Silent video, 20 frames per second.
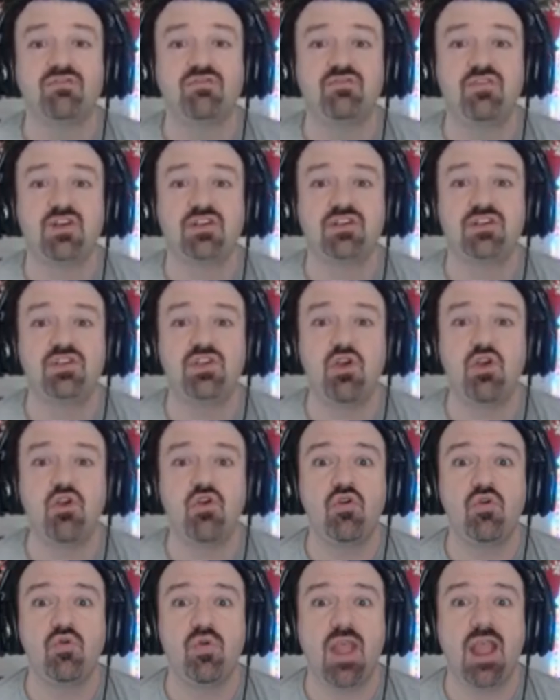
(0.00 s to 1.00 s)
fuck
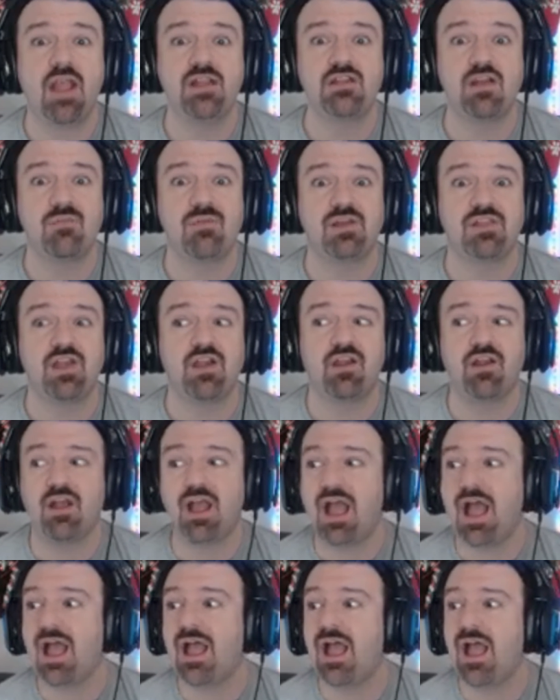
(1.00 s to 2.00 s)
you and your mother?
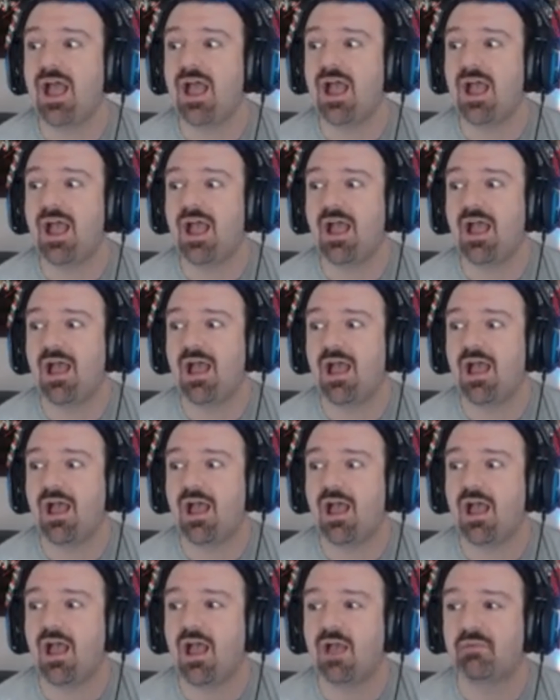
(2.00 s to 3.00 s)
Ah ha ha ha
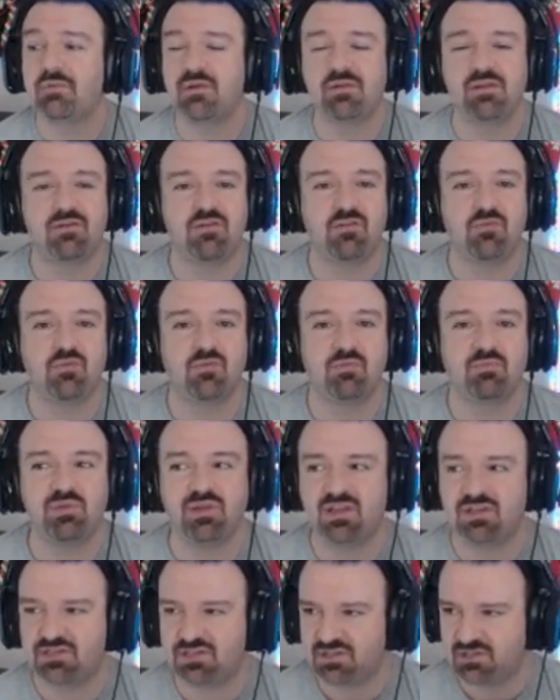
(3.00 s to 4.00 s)
ha ha! Merry Christmas,
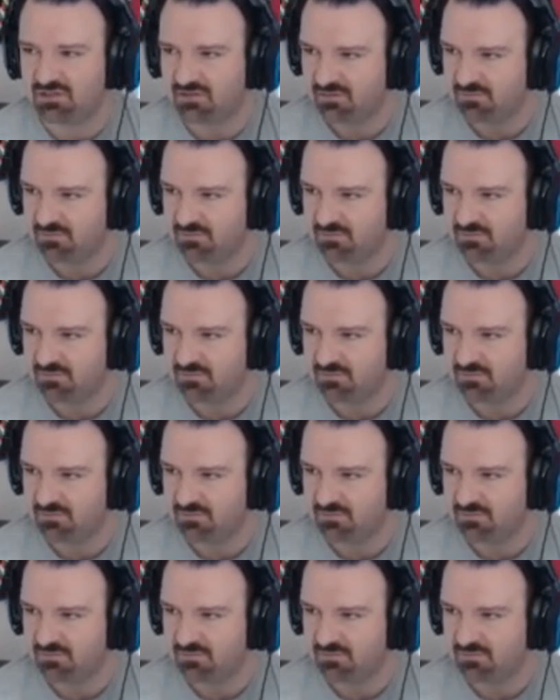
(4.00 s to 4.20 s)
bitch.